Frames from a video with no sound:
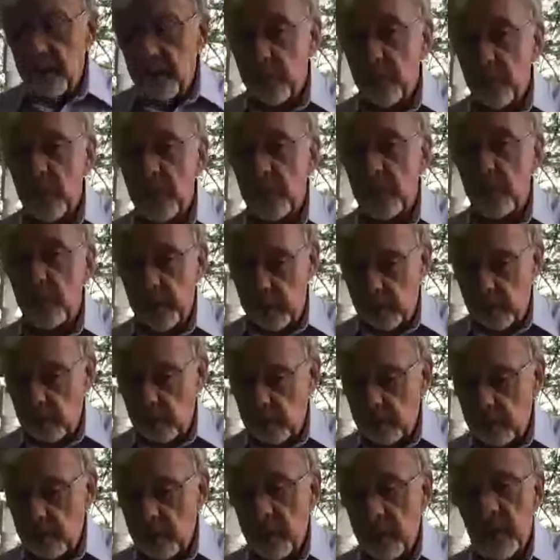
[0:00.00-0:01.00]
we
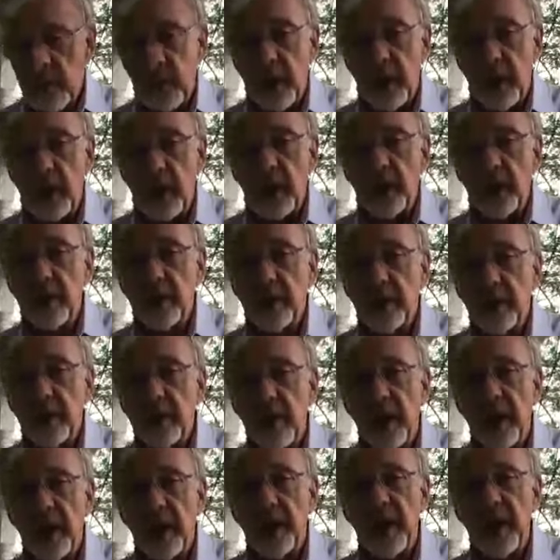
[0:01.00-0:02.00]
will. Uh,
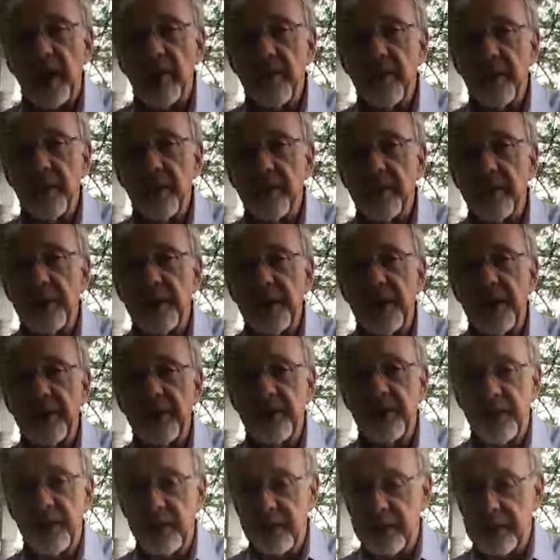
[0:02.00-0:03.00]
I'll have another
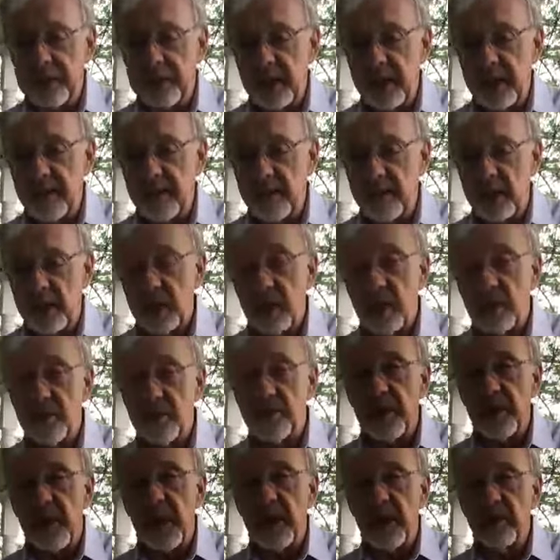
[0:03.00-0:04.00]
lesson this evening at
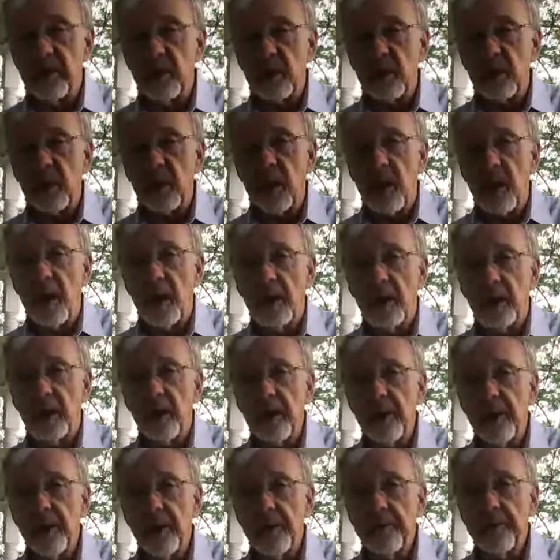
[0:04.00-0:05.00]
five o'clock.
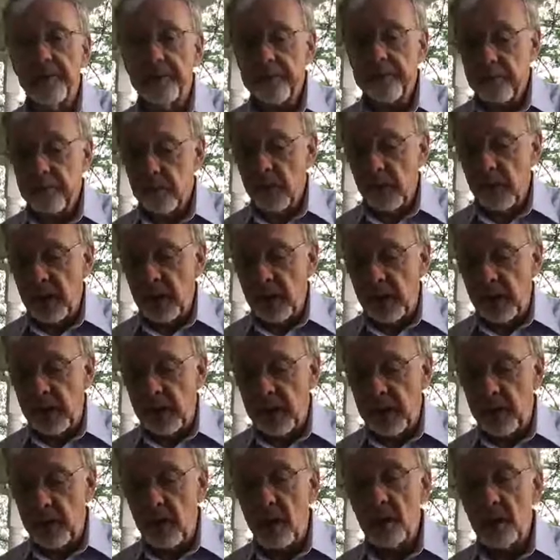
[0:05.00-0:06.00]

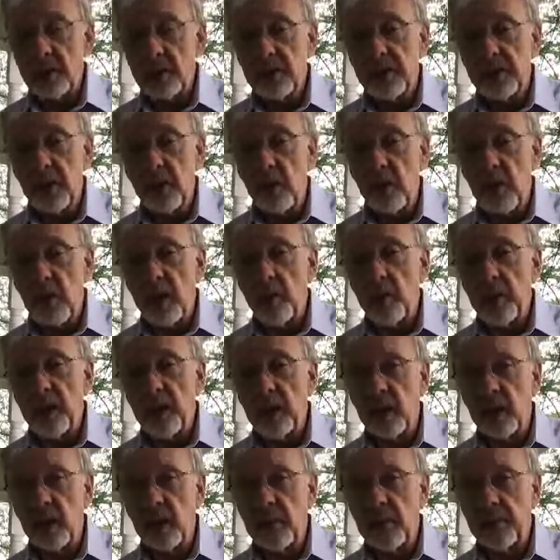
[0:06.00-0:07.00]
And also, I
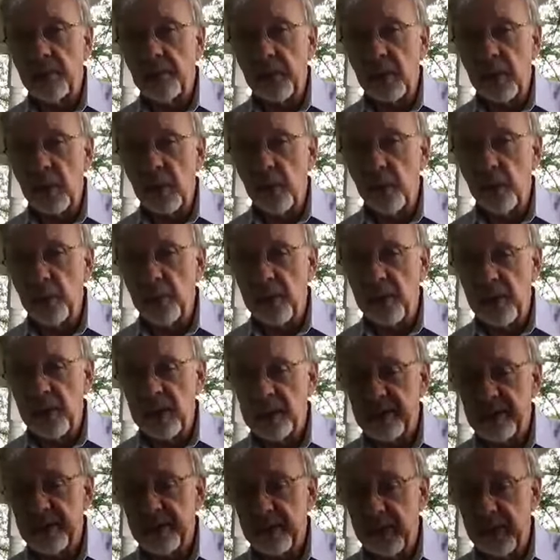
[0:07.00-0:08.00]
will upload
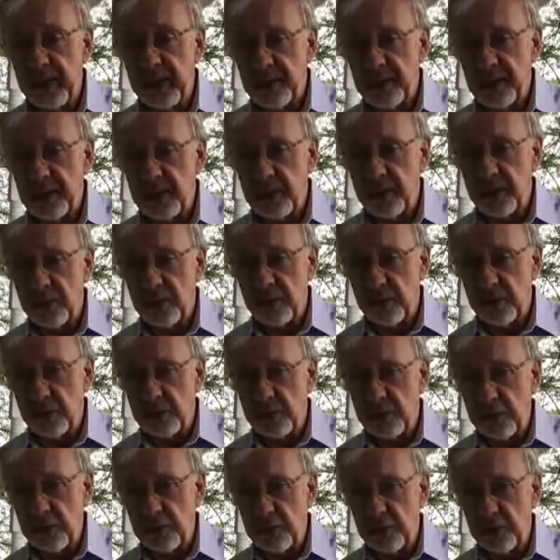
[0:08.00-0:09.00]
this lesson to
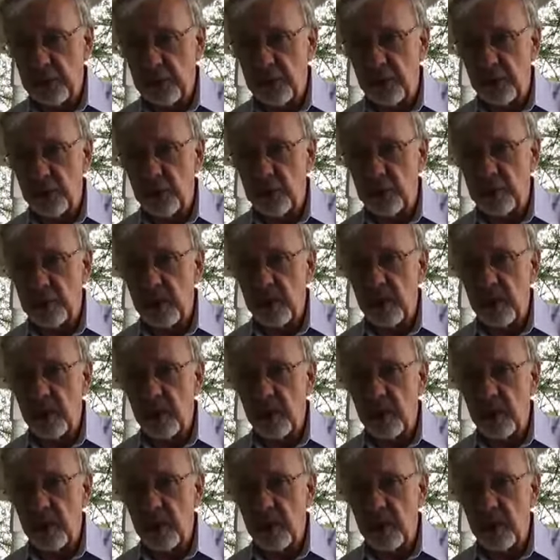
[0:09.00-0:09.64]
YouTube